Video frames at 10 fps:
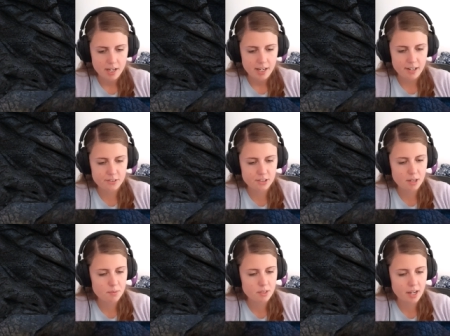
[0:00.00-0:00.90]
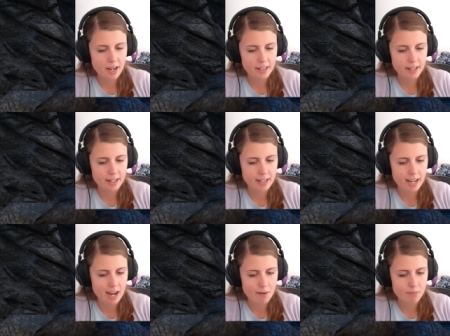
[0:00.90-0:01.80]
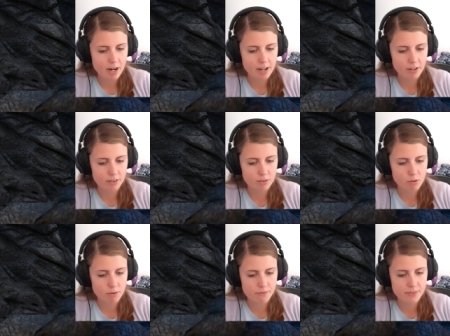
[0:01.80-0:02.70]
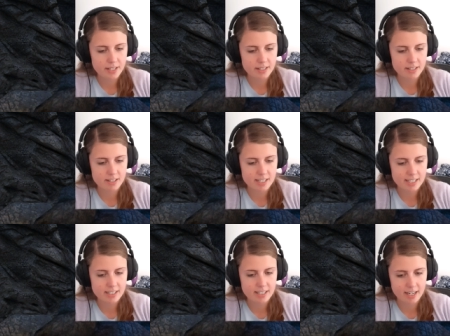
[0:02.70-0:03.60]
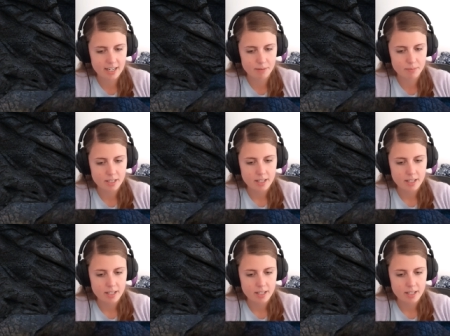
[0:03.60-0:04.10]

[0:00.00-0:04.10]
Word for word: It seems they had a camp right under our feet this entire time.